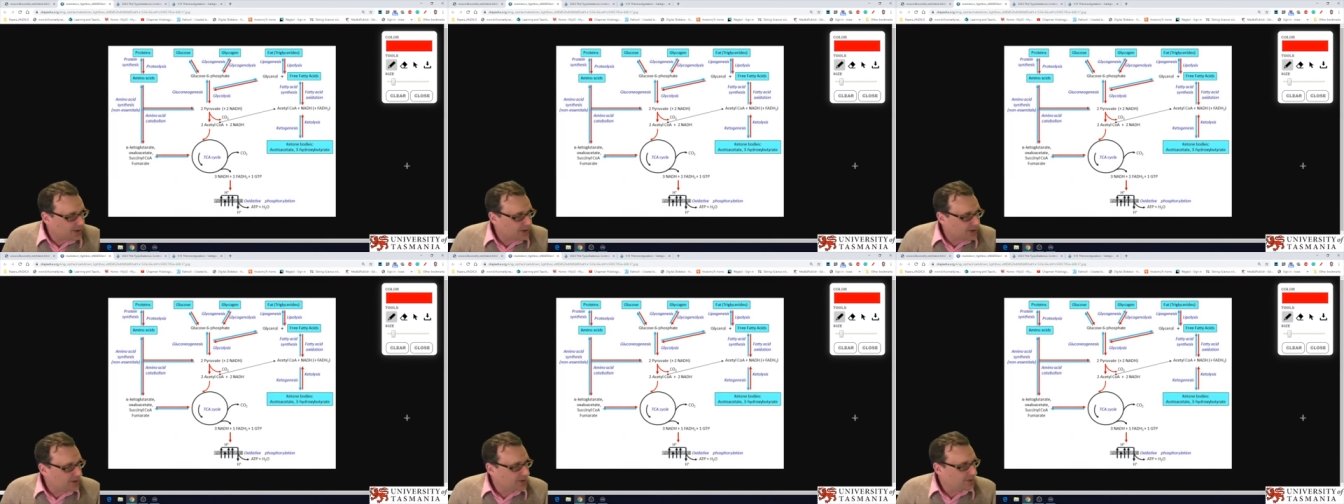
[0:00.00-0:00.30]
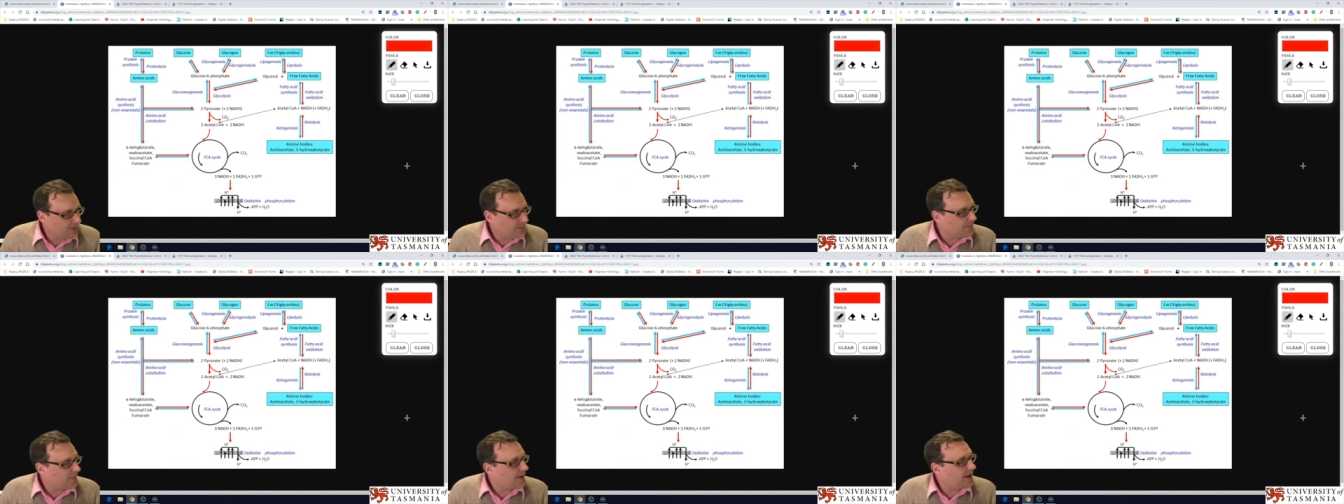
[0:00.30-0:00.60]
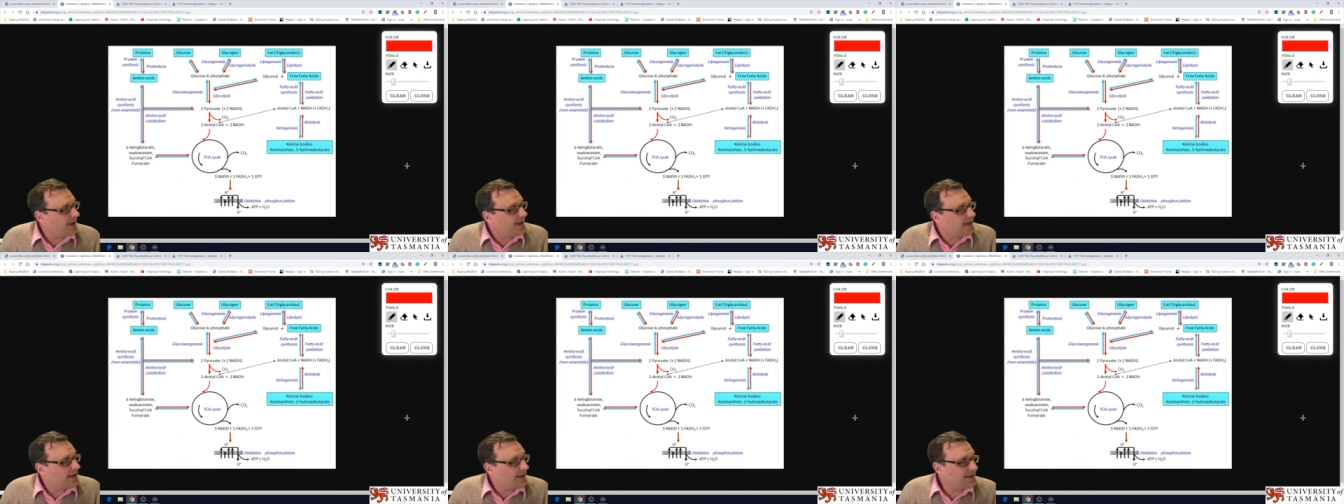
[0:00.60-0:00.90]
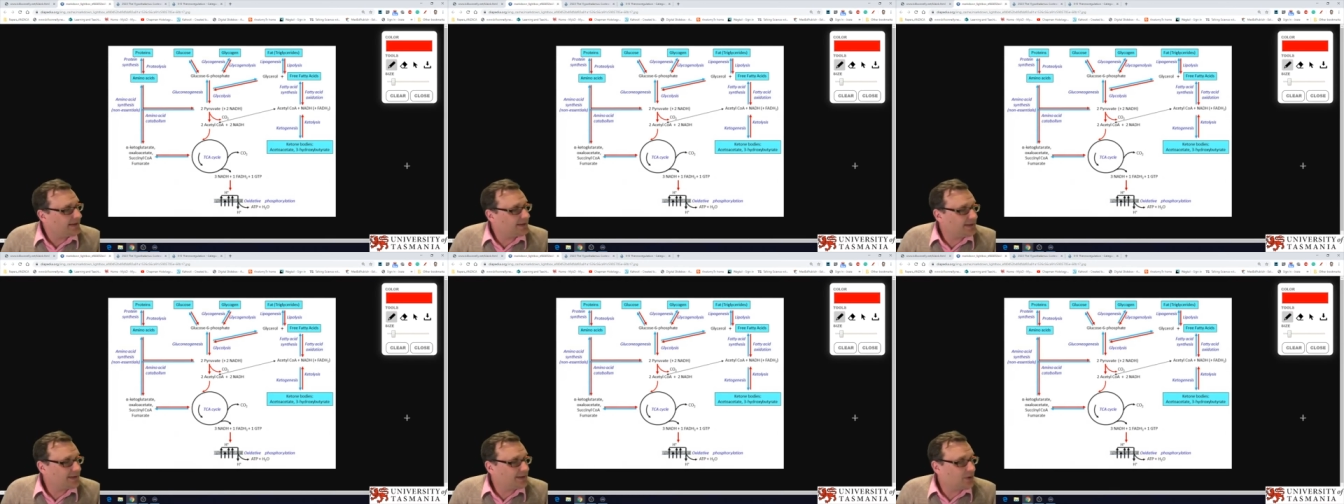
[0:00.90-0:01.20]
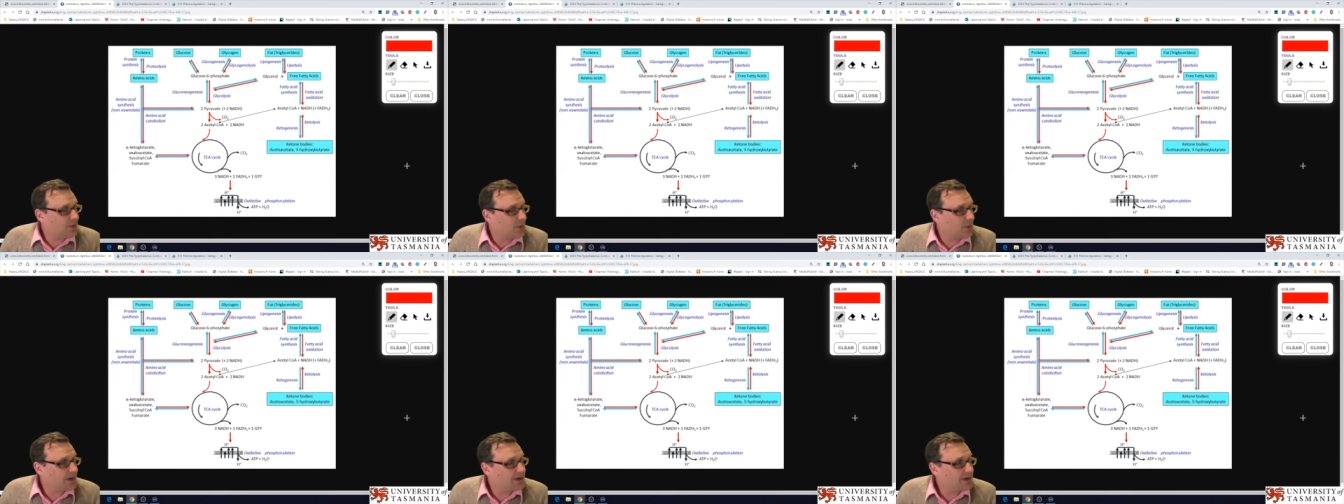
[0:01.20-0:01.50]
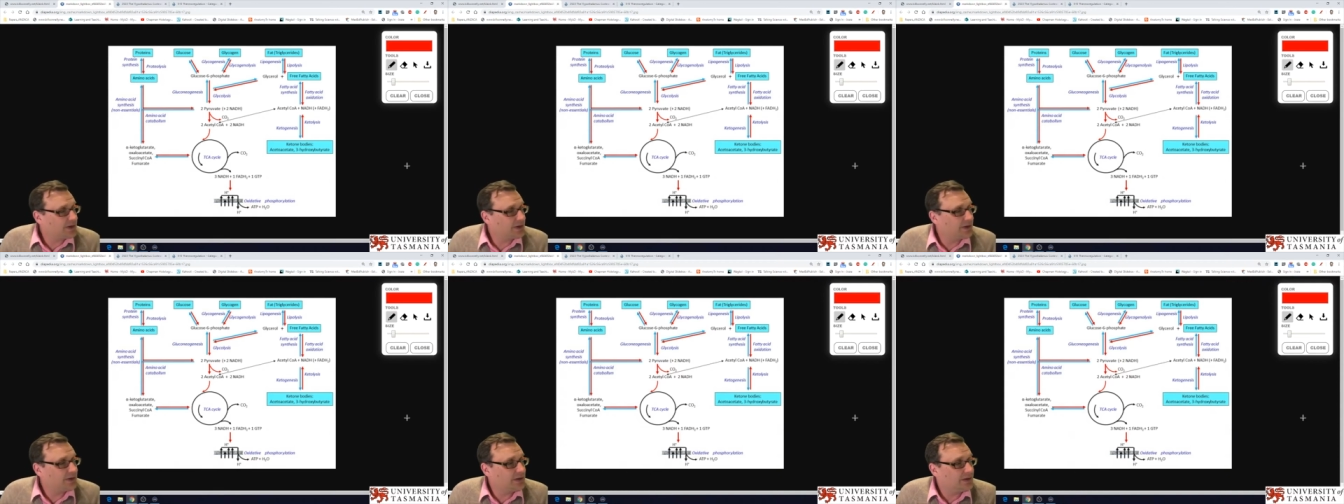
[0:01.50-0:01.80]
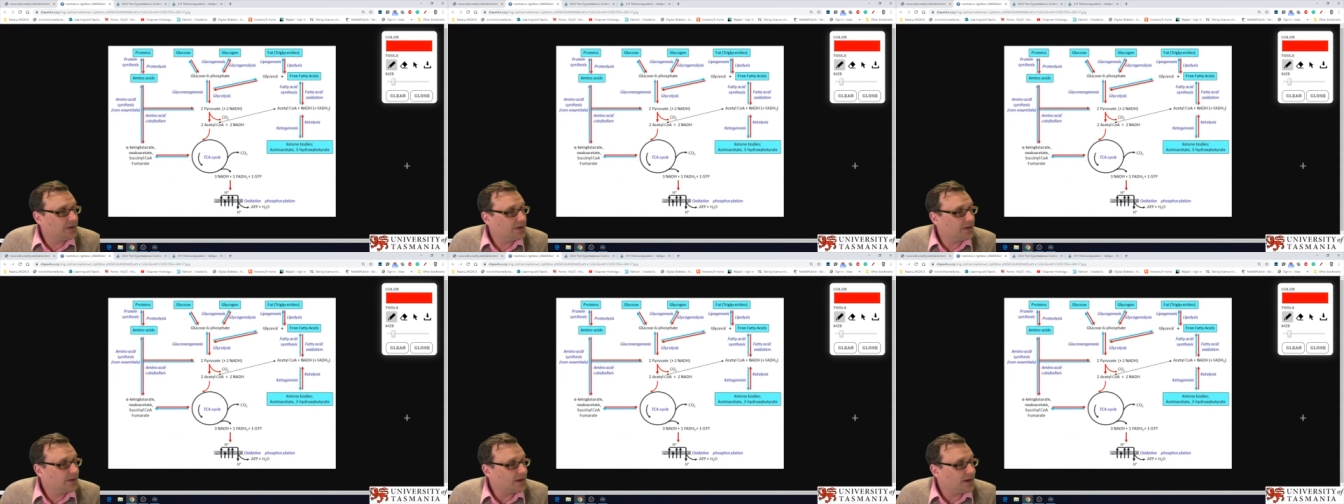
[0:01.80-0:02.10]
So I guess the
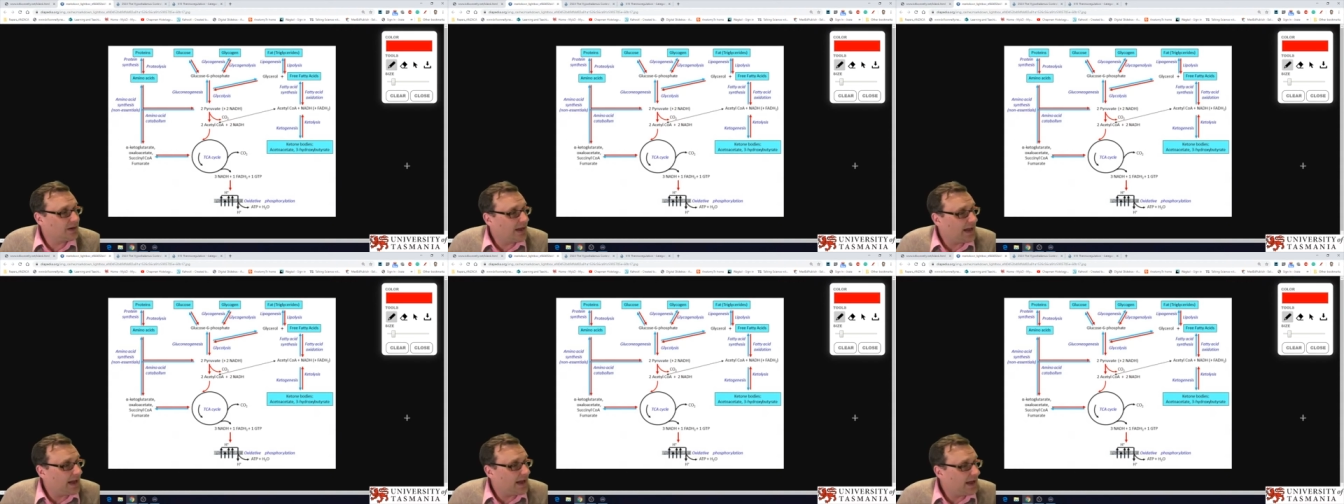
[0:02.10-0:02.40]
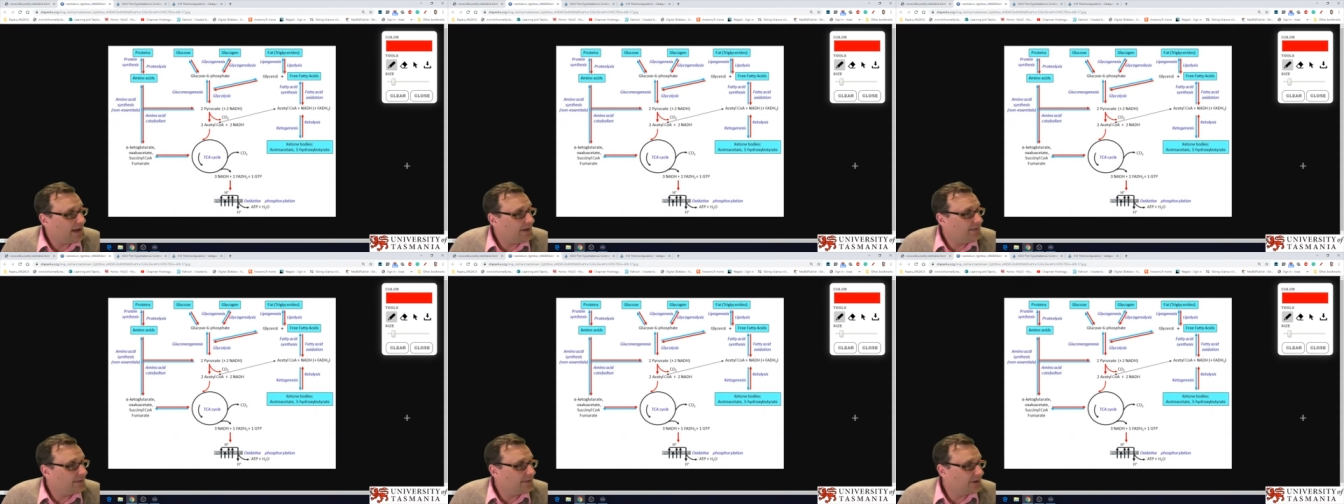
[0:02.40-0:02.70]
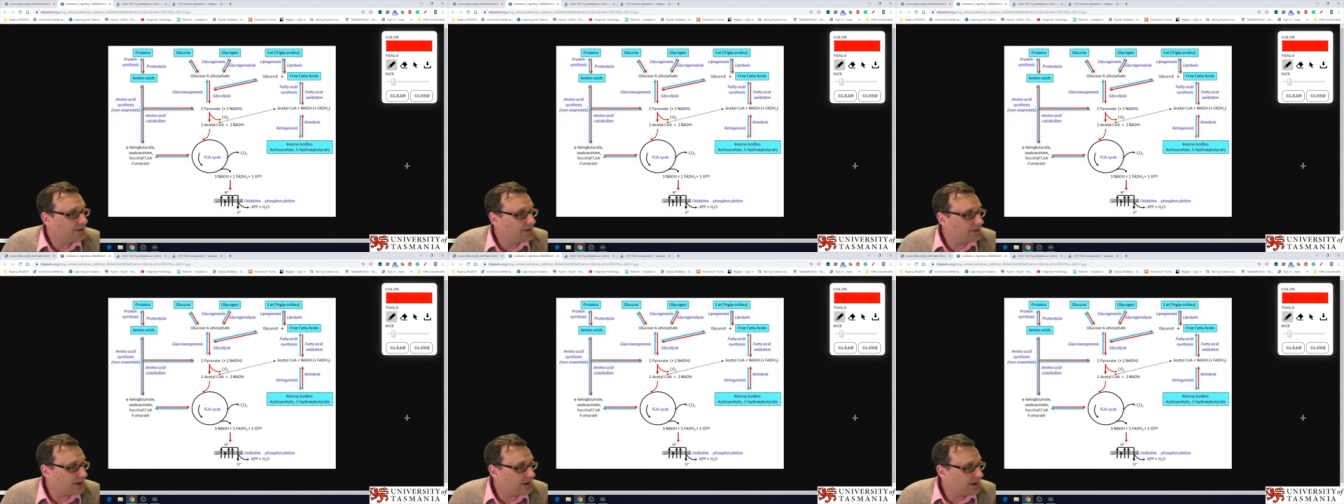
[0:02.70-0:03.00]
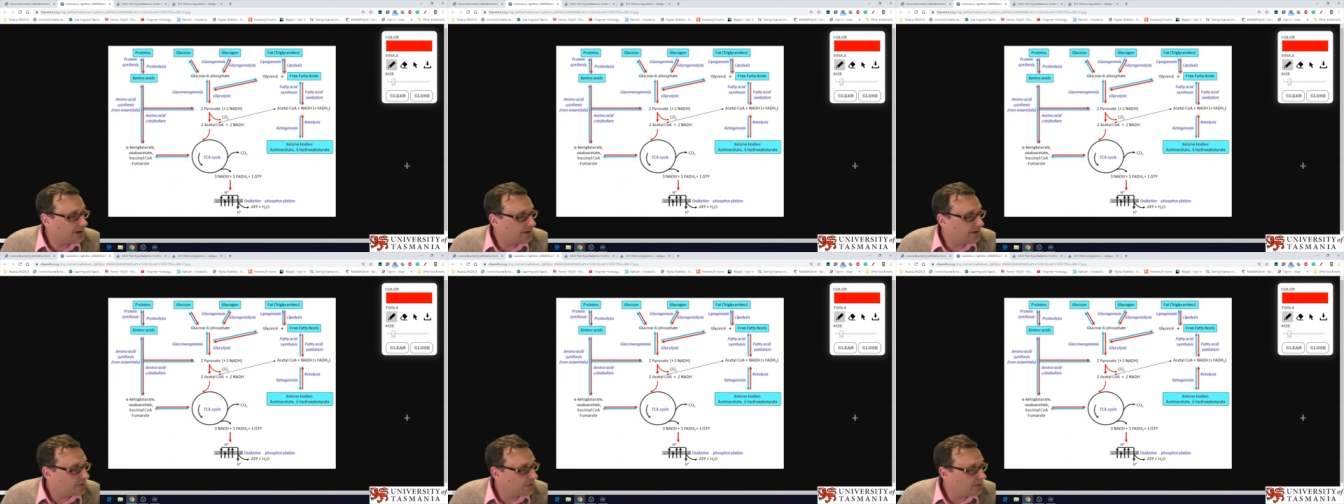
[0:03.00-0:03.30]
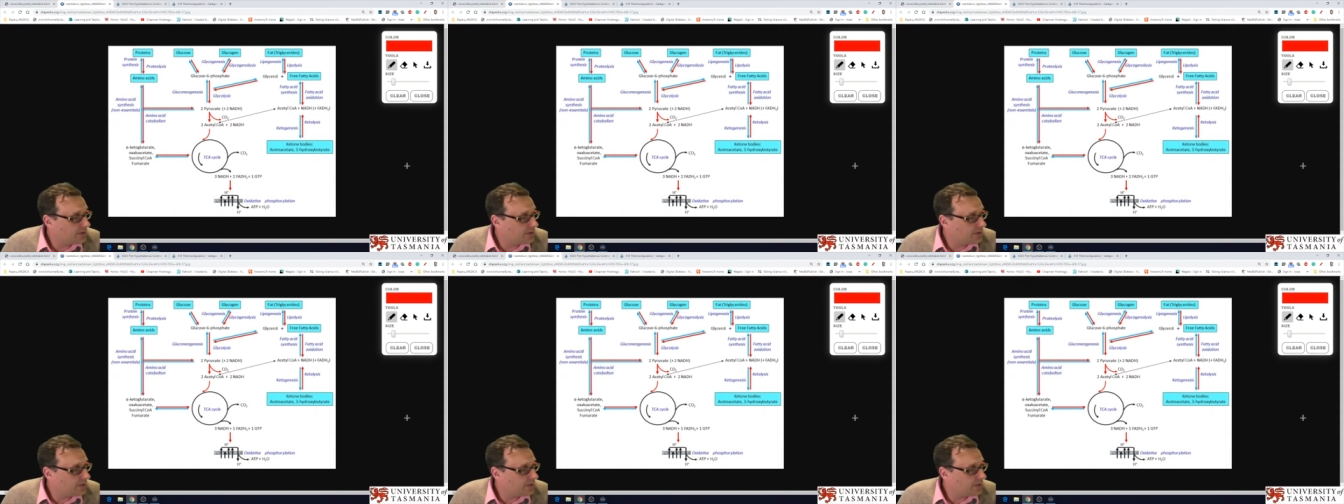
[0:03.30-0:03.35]
question that I have, and I,